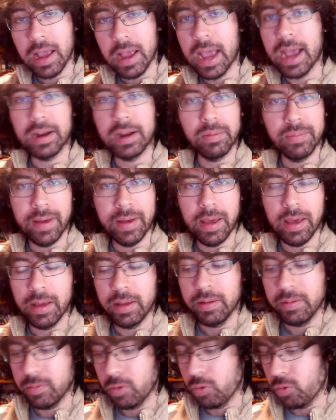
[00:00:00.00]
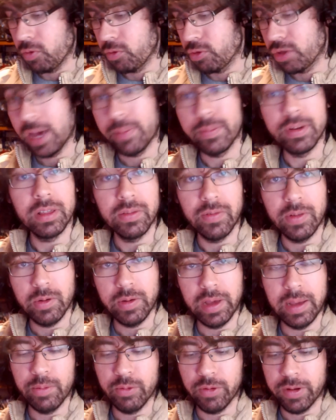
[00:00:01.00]
anime or Japanese video
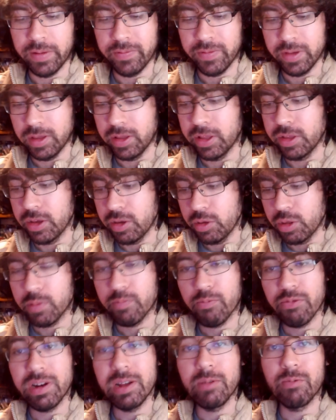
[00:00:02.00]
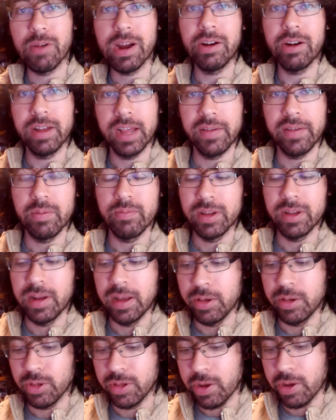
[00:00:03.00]
games or anything. He's pretty rare to have a
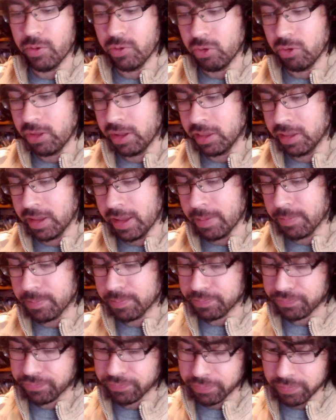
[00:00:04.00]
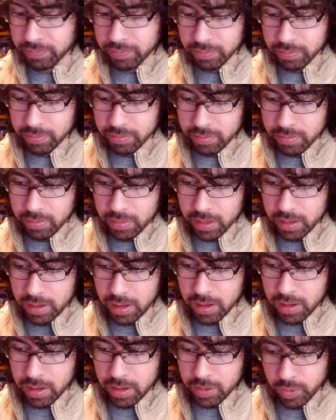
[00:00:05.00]
mid-age character like that.
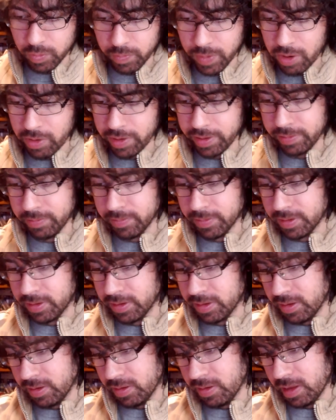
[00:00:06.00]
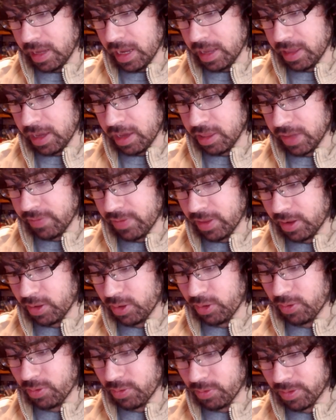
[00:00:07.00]
So Mary, and they actually have
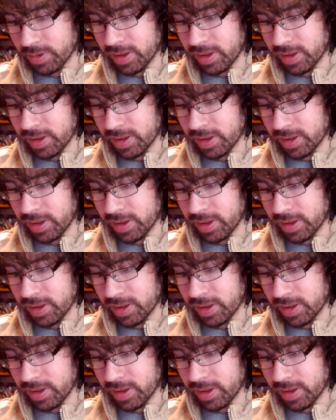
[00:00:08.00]
like a little